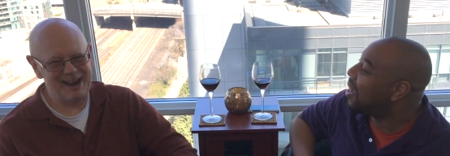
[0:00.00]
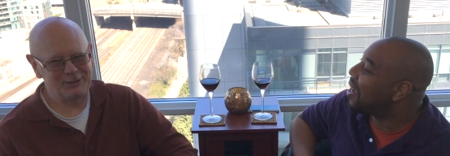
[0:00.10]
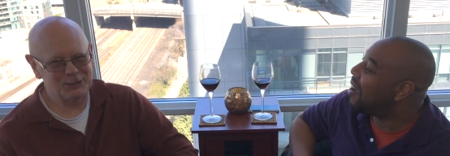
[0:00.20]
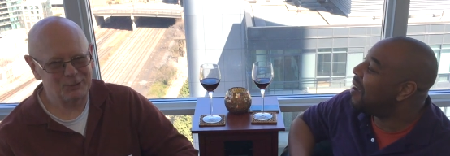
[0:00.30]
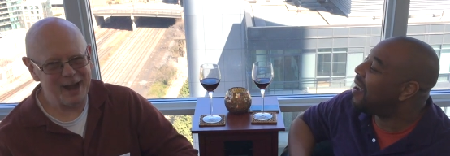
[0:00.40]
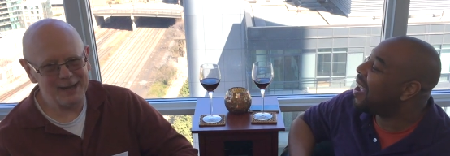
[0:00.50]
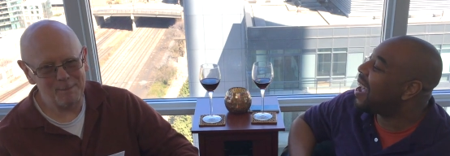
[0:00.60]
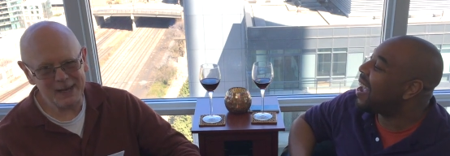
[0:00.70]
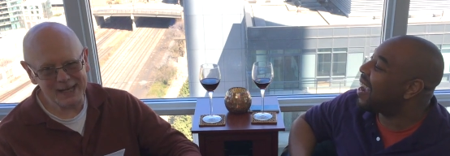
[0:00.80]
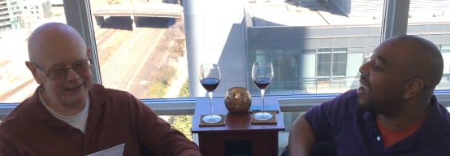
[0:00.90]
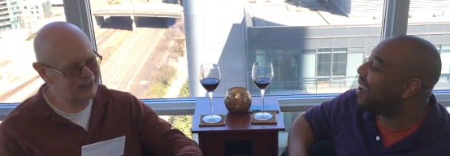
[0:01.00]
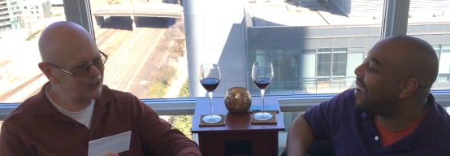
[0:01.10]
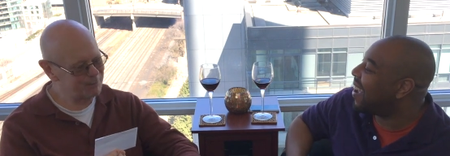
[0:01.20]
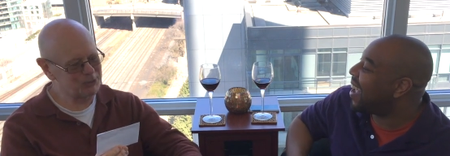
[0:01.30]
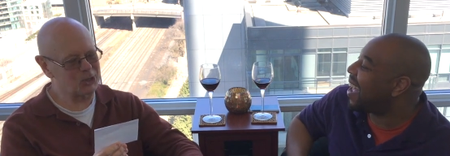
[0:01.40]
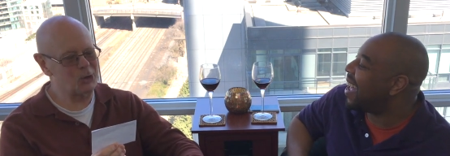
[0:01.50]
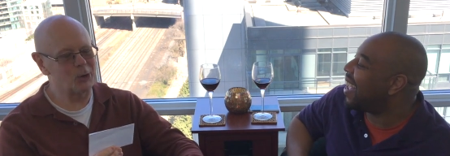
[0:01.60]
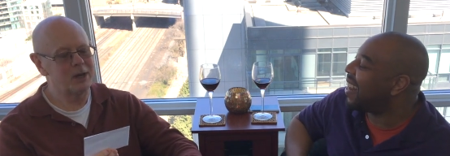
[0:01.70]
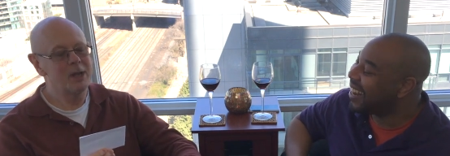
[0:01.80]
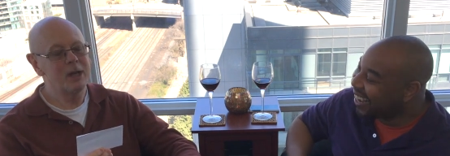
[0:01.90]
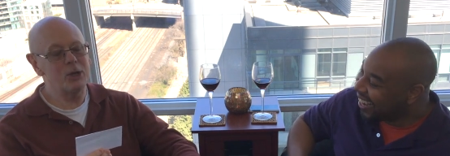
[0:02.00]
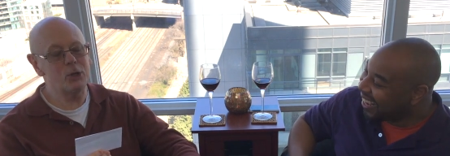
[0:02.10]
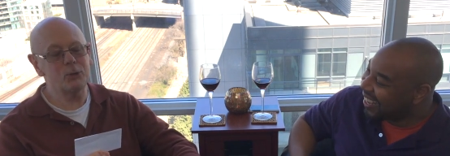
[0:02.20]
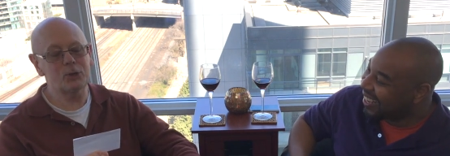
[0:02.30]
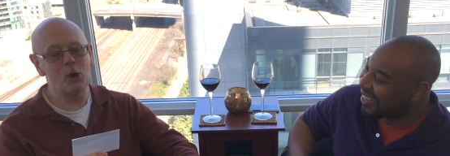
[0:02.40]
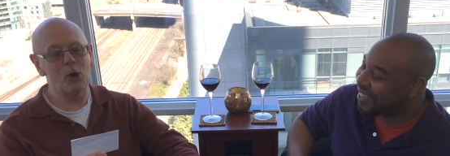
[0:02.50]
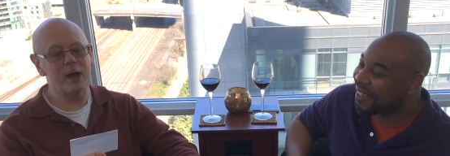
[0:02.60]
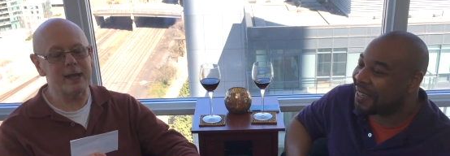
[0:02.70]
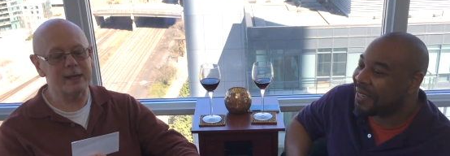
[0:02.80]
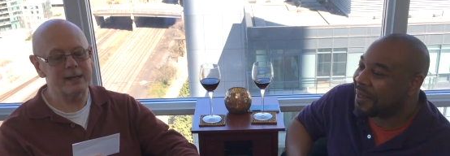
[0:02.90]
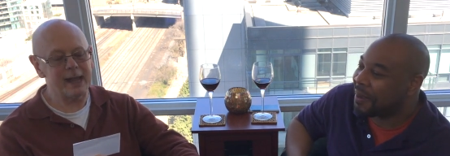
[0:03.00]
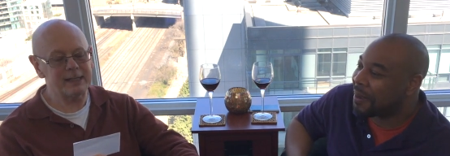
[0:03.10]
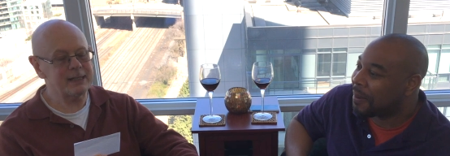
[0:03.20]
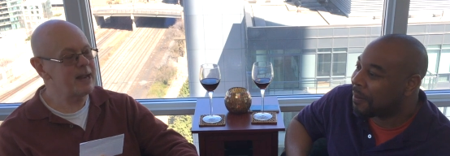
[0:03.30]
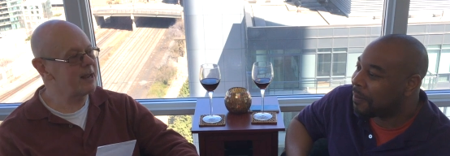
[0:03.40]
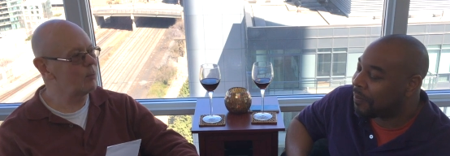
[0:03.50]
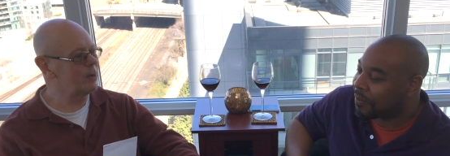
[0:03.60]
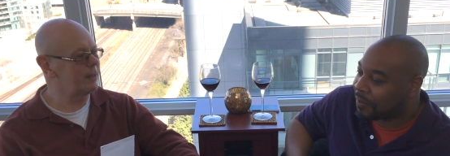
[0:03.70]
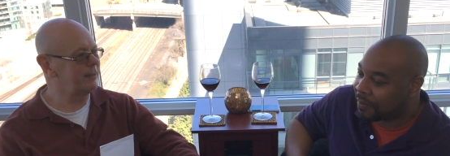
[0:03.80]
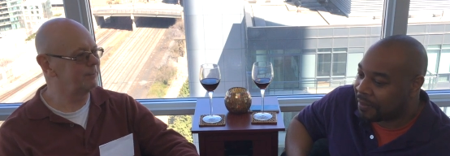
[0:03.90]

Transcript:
Speaker 1: I was go trying ahead, to be a little obscure. Ahead. New toy, 1981.